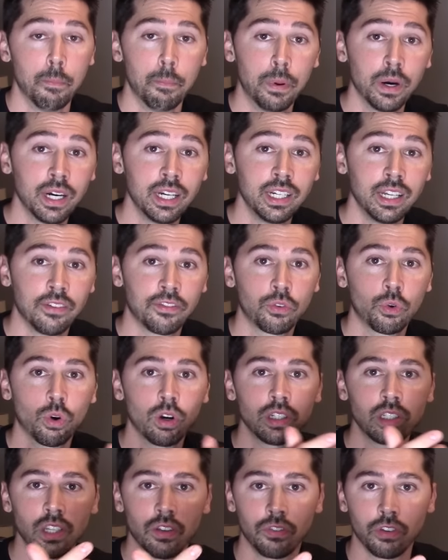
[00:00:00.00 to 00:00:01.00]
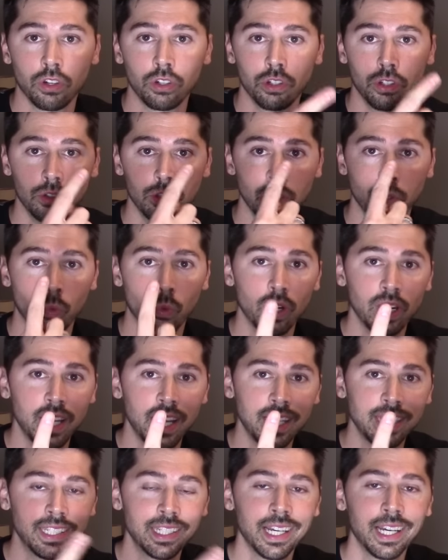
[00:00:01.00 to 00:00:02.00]
But of course, if you're using one
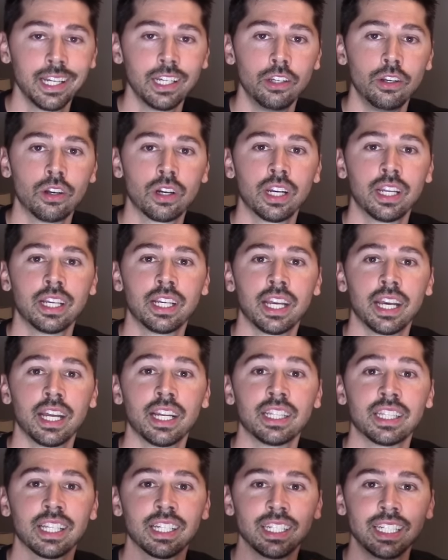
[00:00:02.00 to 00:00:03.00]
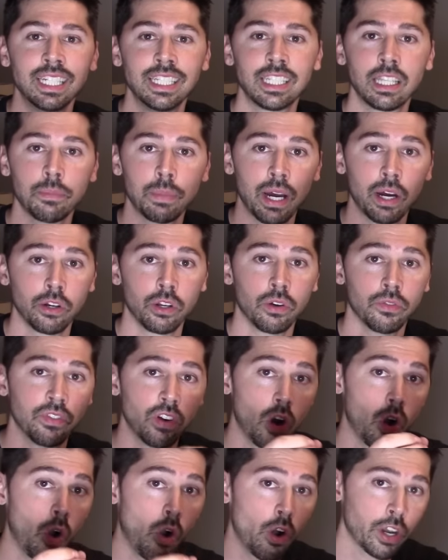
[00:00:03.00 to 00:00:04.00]
headset, you're gonna get the least amount of
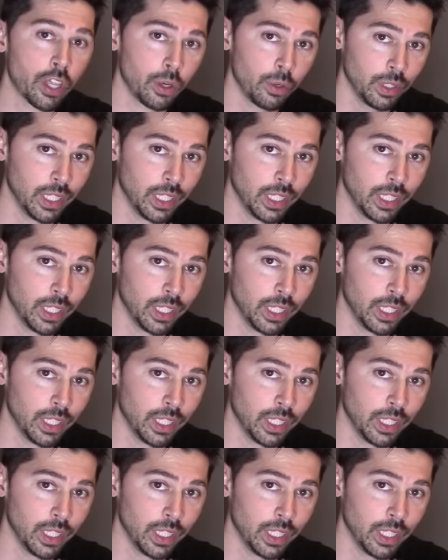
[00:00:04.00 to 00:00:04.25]
audio